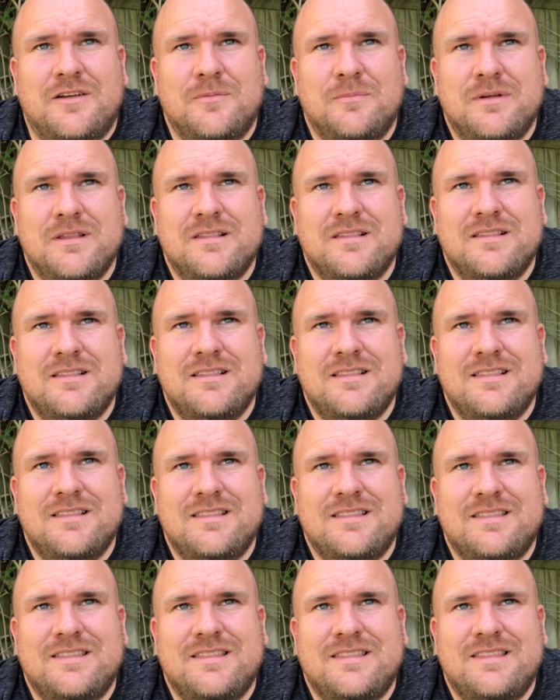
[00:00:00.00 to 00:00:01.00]
but
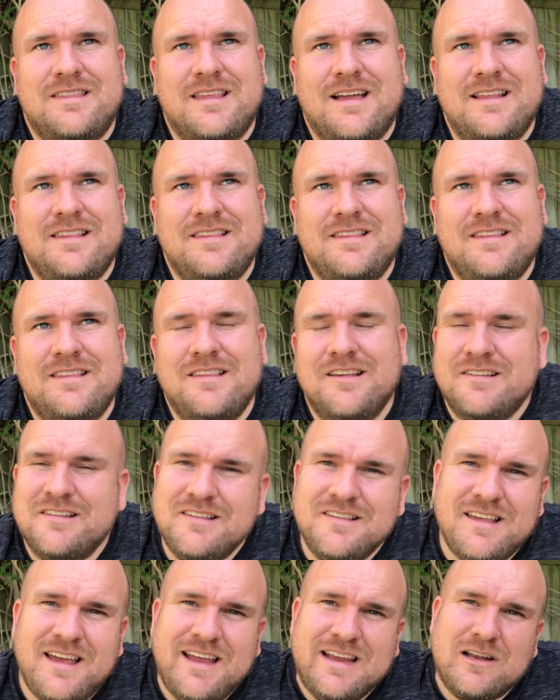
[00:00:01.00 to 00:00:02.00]
that
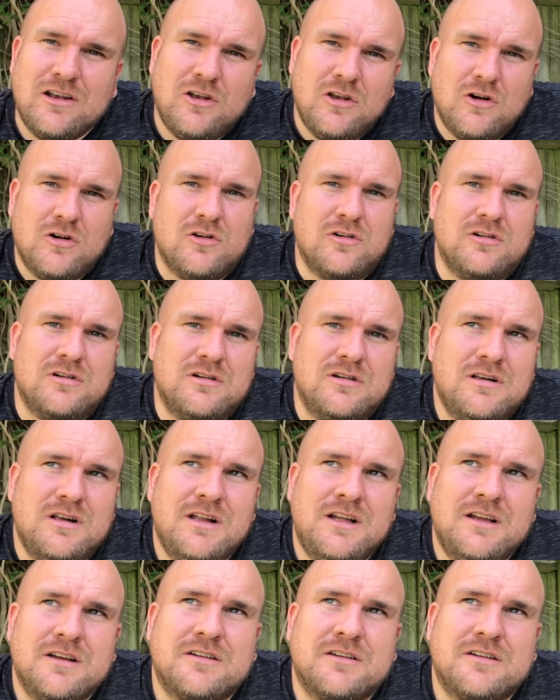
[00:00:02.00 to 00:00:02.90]
doesn't take long